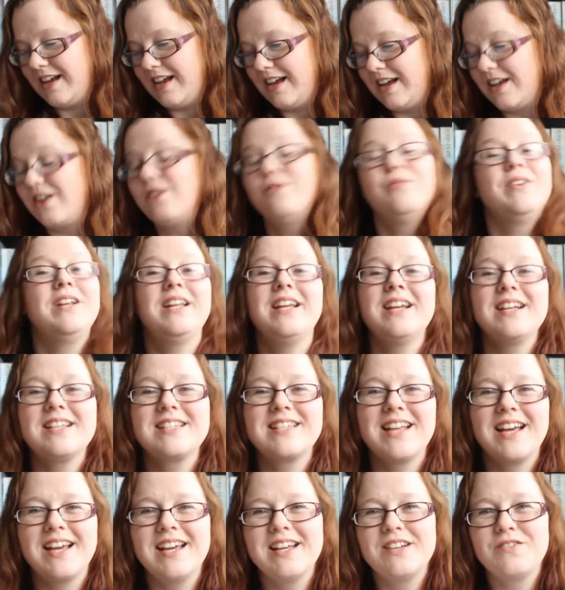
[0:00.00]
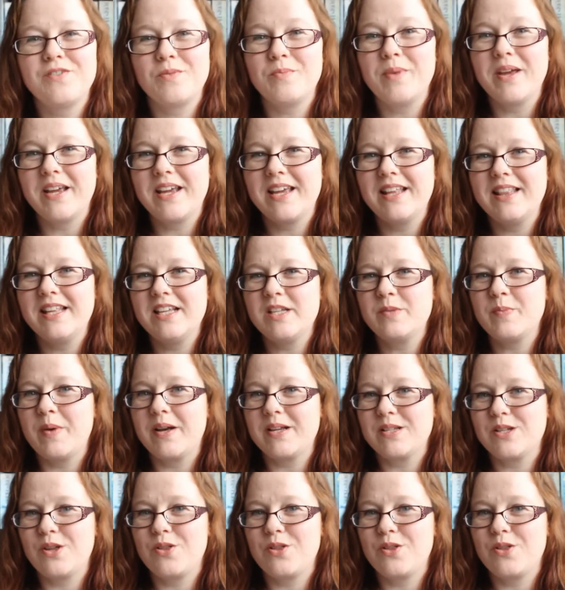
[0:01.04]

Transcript: I got really excited for making these bags.